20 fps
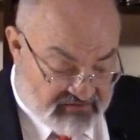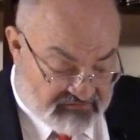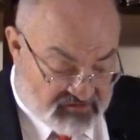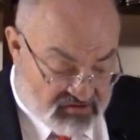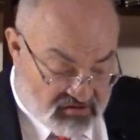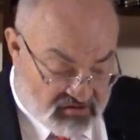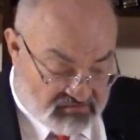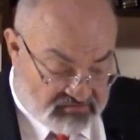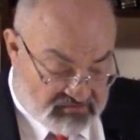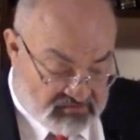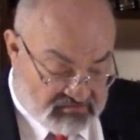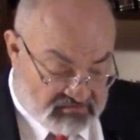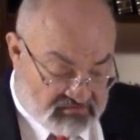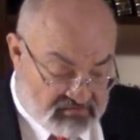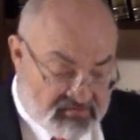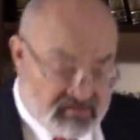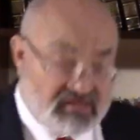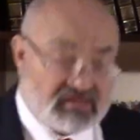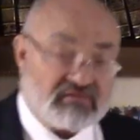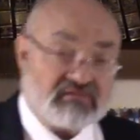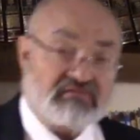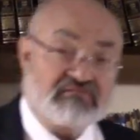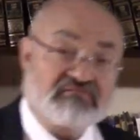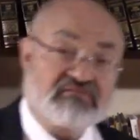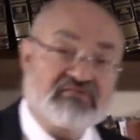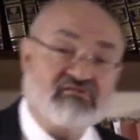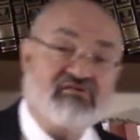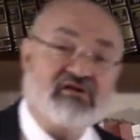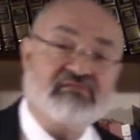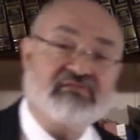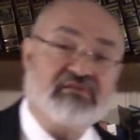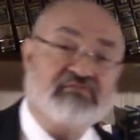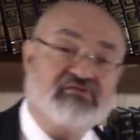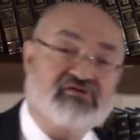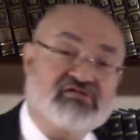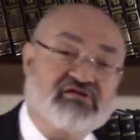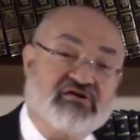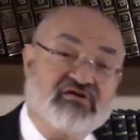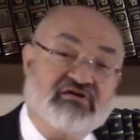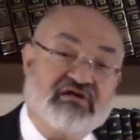afternoon. What about
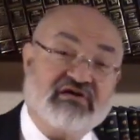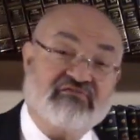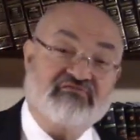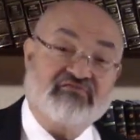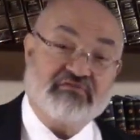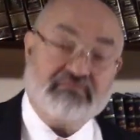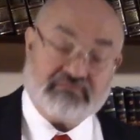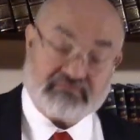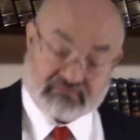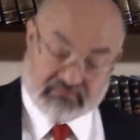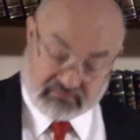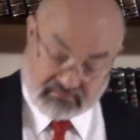books that are not frum?